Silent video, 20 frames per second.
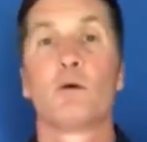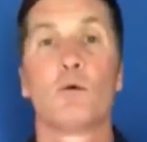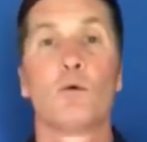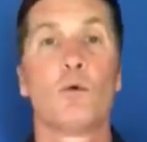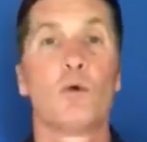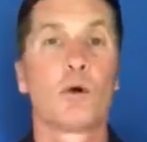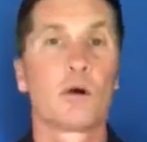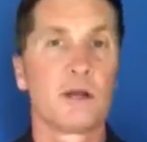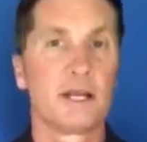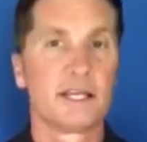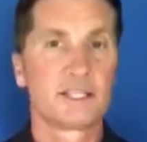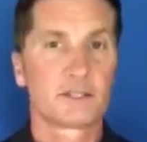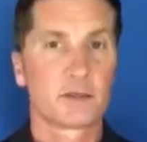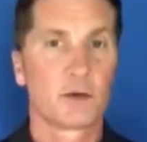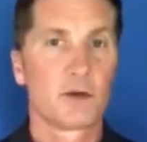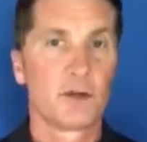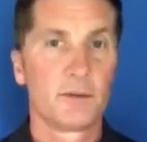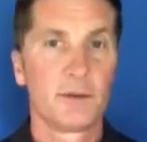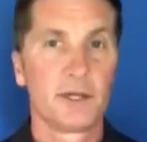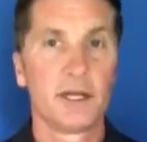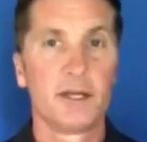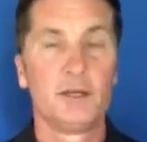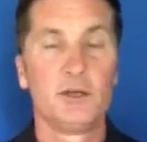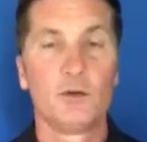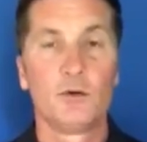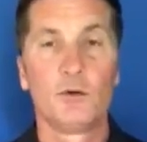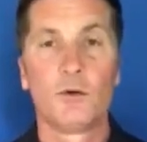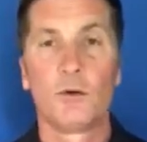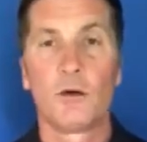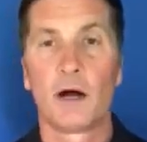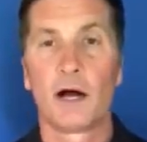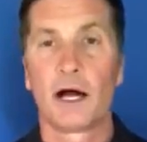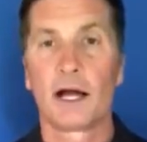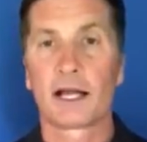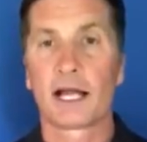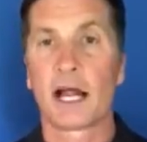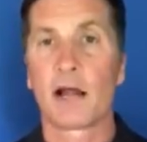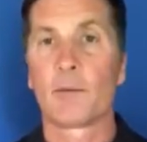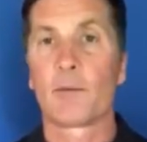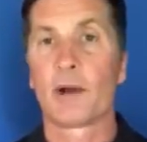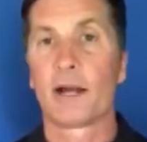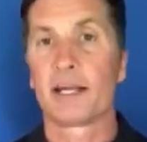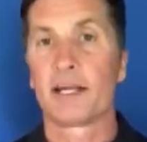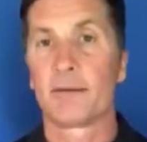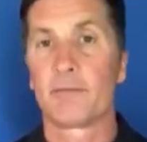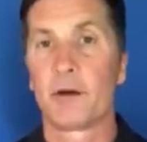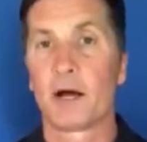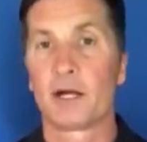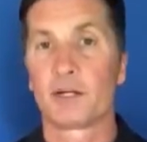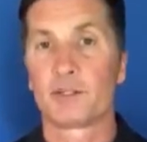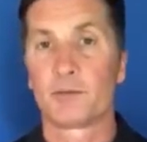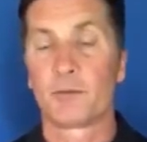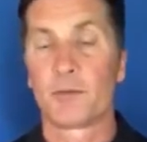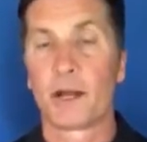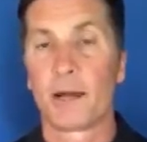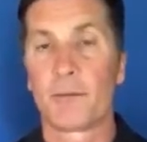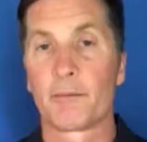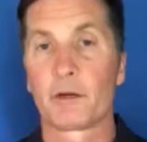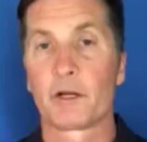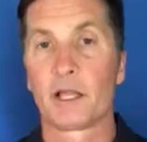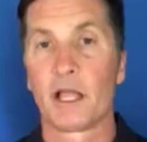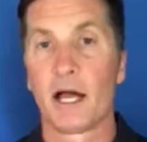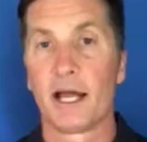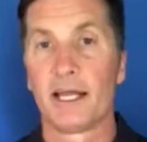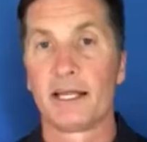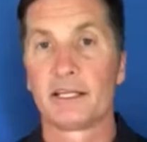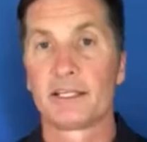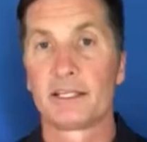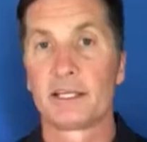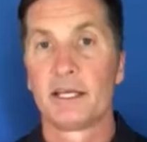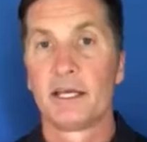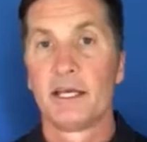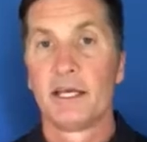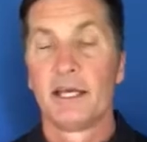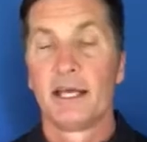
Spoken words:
or it's going to be a new chiropractic posture prep client.